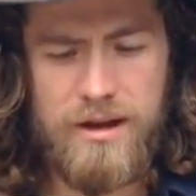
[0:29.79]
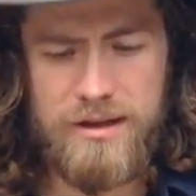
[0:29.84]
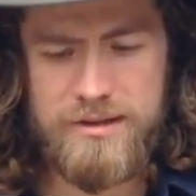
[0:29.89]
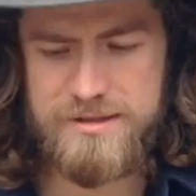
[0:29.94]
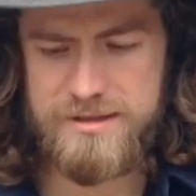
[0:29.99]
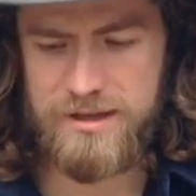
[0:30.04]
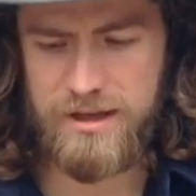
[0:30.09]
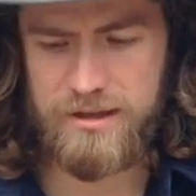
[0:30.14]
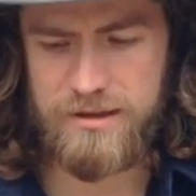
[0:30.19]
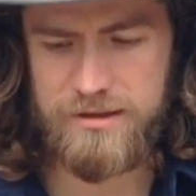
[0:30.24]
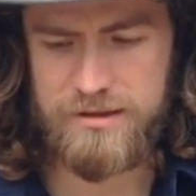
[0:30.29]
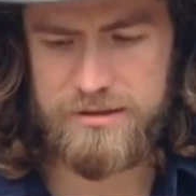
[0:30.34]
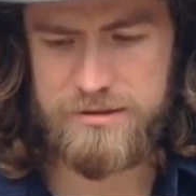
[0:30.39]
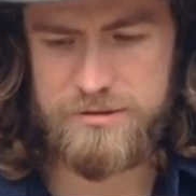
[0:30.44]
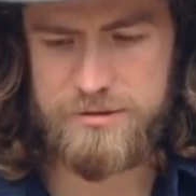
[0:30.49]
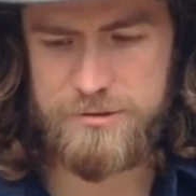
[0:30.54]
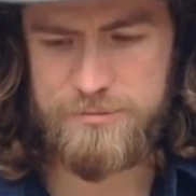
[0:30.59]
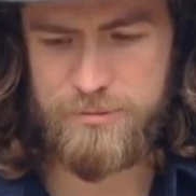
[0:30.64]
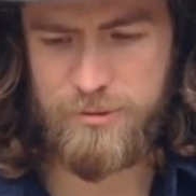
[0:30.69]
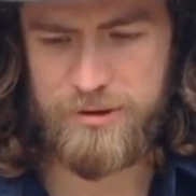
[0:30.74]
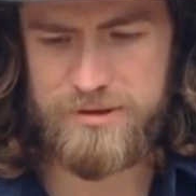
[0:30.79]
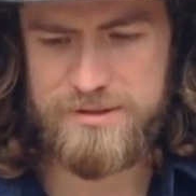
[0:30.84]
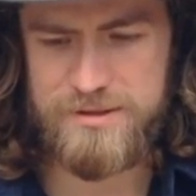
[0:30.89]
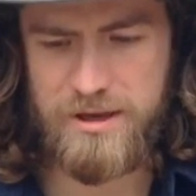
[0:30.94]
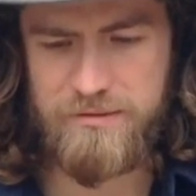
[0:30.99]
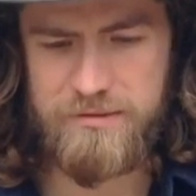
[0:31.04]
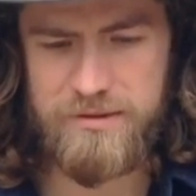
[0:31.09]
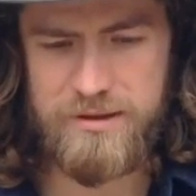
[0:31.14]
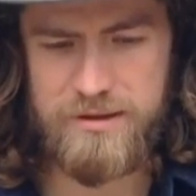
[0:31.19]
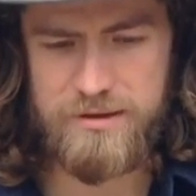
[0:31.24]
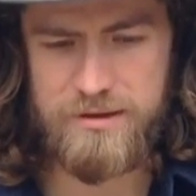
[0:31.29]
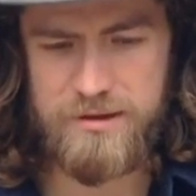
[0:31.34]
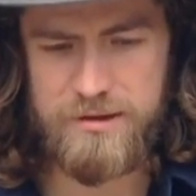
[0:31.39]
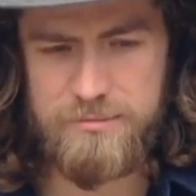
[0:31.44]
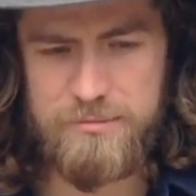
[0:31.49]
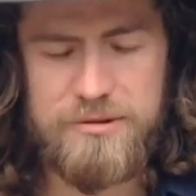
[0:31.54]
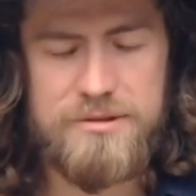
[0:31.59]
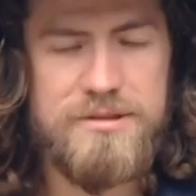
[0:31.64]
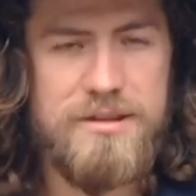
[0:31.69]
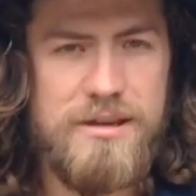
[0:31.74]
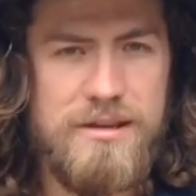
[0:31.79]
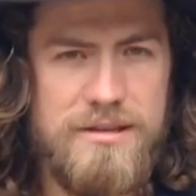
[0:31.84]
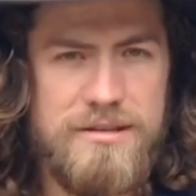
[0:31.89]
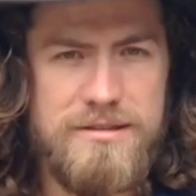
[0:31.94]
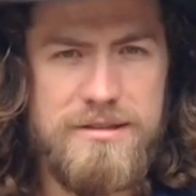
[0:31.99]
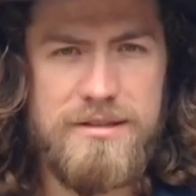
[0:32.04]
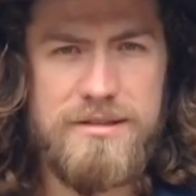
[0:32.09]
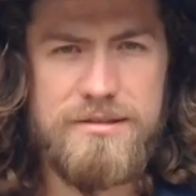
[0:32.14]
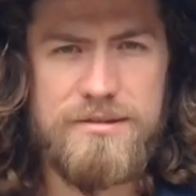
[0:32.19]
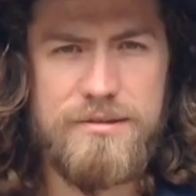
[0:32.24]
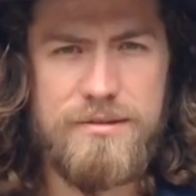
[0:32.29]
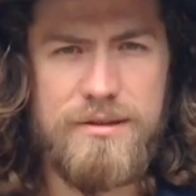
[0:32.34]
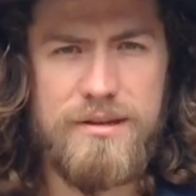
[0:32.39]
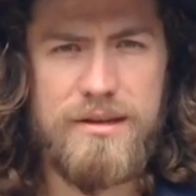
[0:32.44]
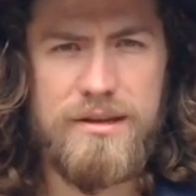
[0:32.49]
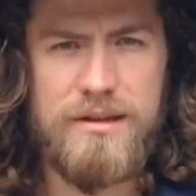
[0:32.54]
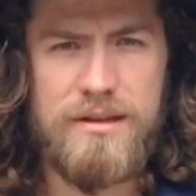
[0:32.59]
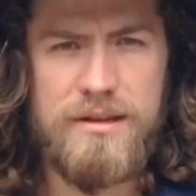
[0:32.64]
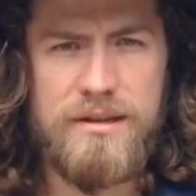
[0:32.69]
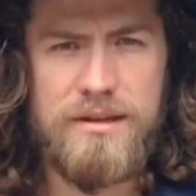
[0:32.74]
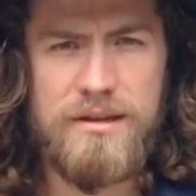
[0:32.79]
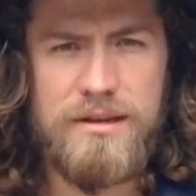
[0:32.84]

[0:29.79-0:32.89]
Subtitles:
It's got the 2.7 liter Mercedes diesel in it.